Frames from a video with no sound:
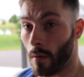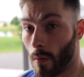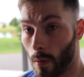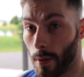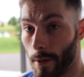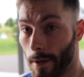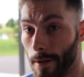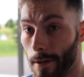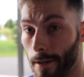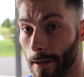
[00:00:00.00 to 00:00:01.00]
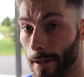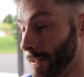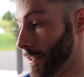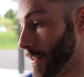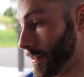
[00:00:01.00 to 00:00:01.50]
Whew.
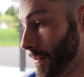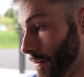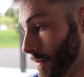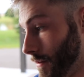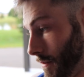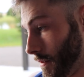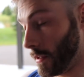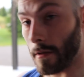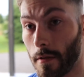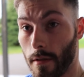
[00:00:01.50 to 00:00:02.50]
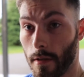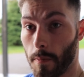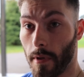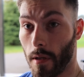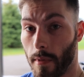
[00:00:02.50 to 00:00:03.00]
Alright guys, it's
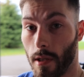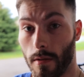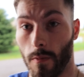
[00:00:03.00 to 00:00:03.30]
been a minute.